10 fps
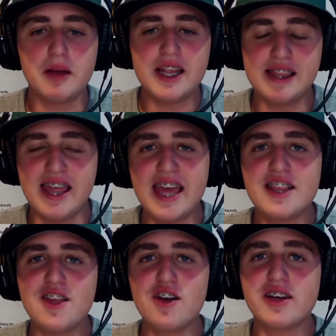and they
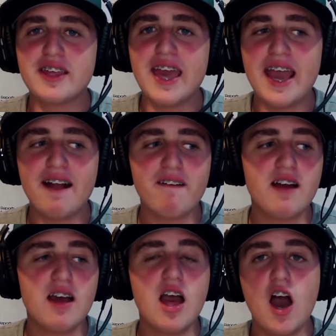took care
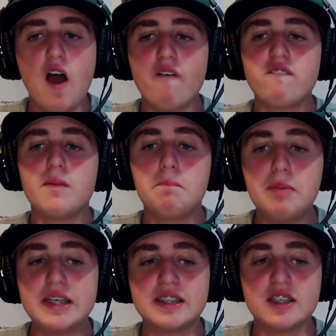of
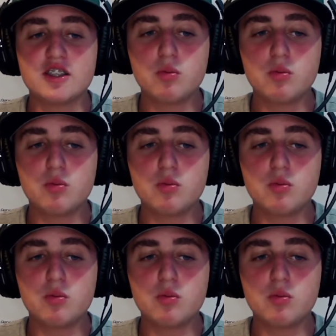business,